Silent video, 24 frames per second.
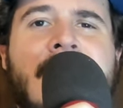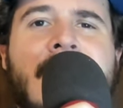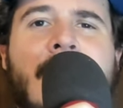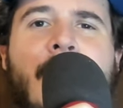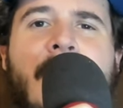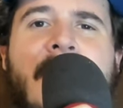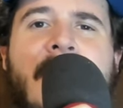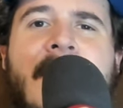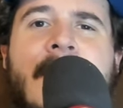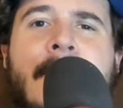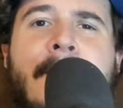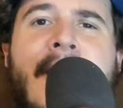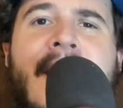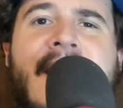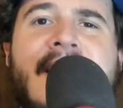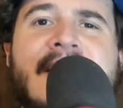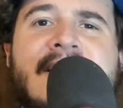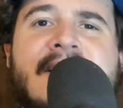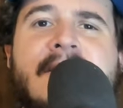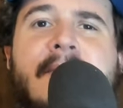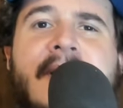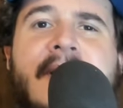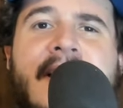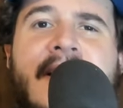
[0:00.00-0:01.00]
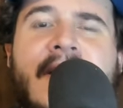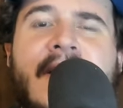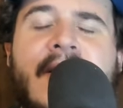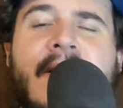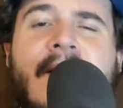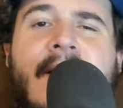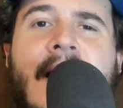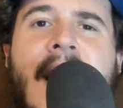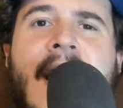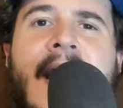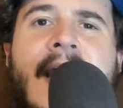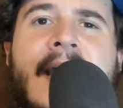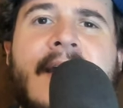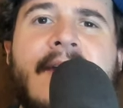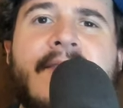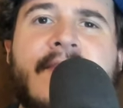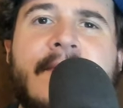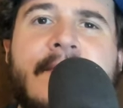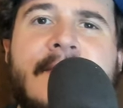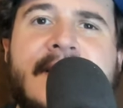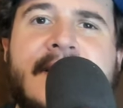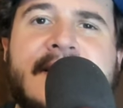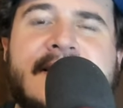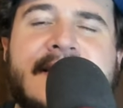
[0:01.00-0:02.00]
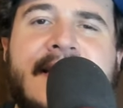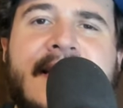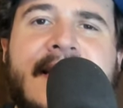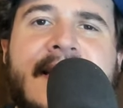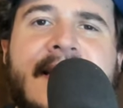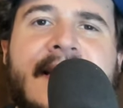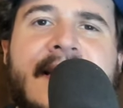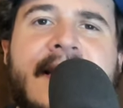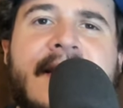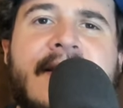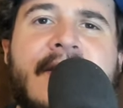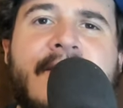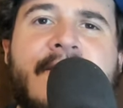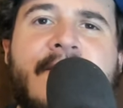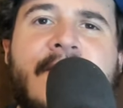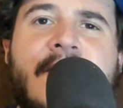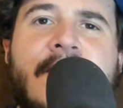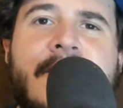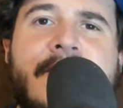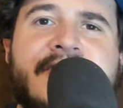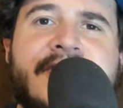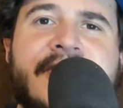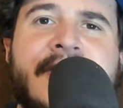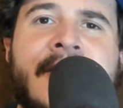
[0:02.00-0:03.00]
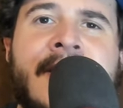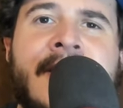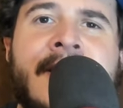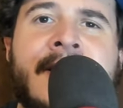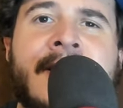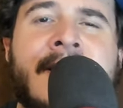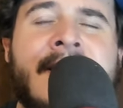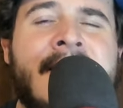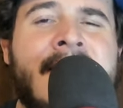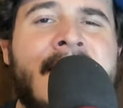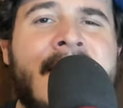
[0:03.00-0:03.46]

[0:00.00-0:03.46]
We could possibly hear a lot from this kid in the future.